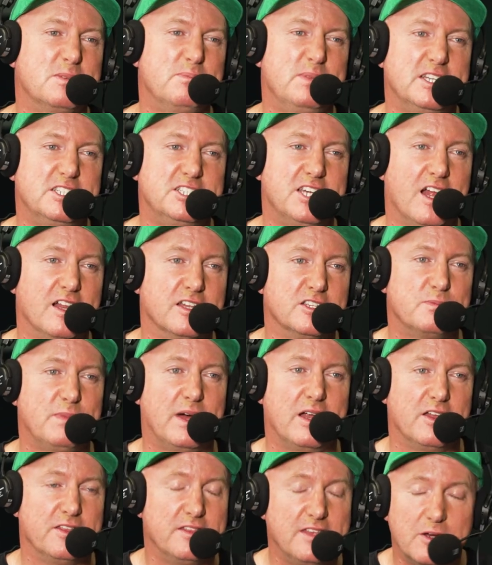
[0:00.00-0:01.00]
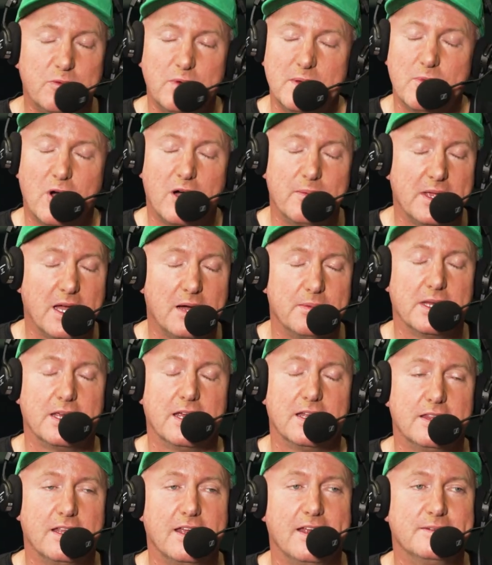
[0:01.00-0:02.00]
it's a big challenge, but I think we might be able to
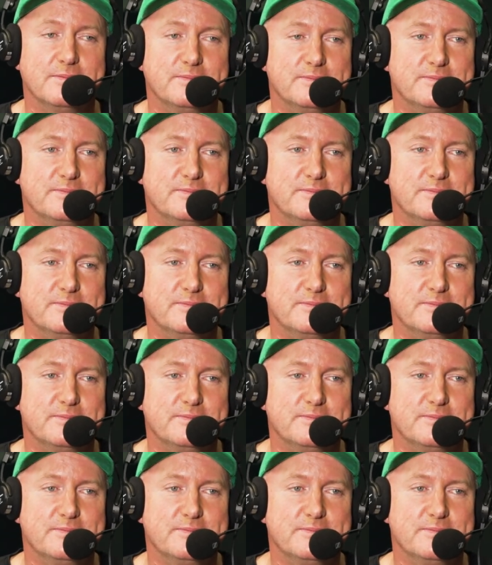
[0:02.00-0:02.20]
get there.